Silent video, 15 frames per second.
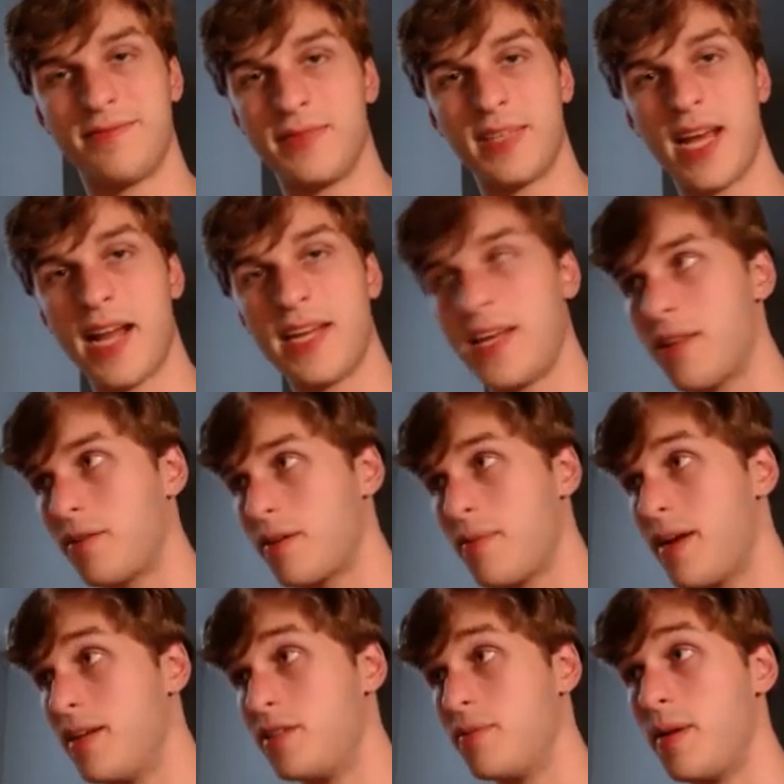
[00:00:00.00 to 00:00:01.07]
any other
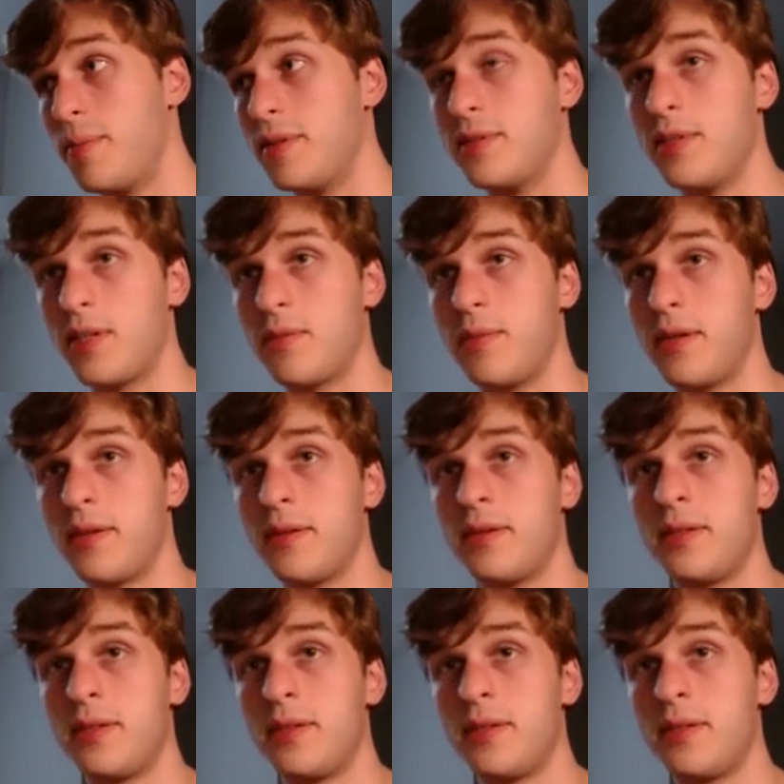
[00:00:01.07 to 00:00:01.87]
commands you might be stuck with.